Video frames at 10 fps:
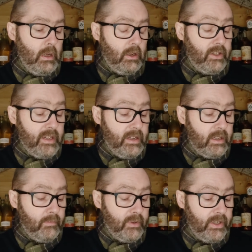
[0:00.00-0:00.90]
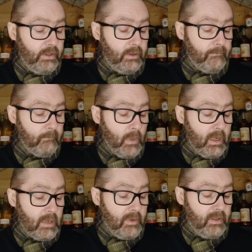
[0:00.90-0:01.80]
continue to
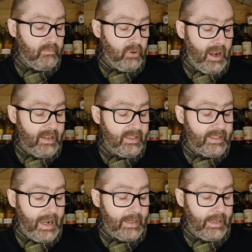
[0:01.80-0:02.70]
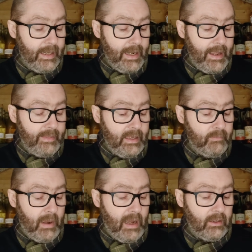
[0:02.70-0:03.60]
produce prized cider in this
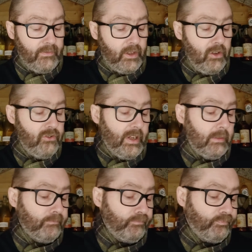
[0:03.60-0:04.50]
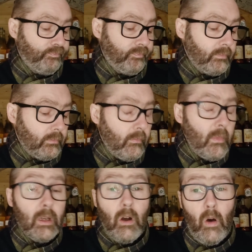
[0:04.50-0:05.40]
part of the country.
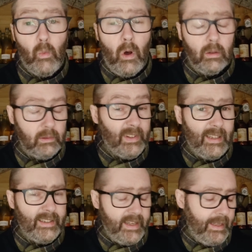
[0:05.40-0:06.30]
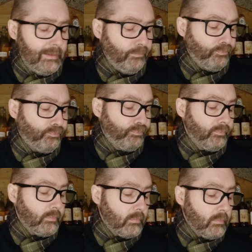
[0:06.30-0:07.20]
Cornwall, if I didn't say that.
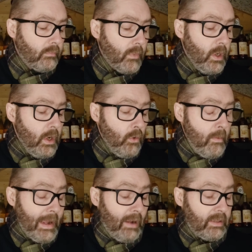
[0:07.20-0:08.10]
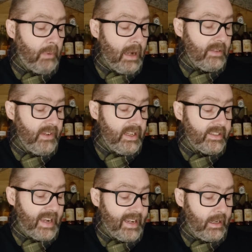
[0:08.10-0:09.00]
We make our sparkling vintage
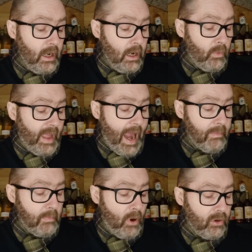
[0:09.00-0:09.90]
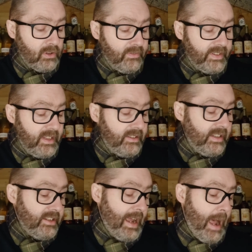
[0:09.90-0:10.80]
cider with a high proportion of
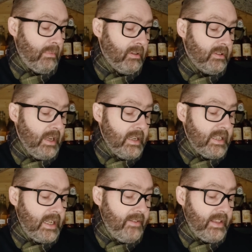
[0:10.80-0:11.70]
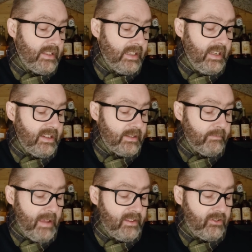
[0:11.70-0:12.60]
dessert apples to give it the delicious
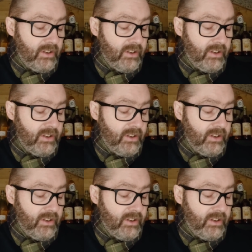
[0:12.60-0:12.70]
method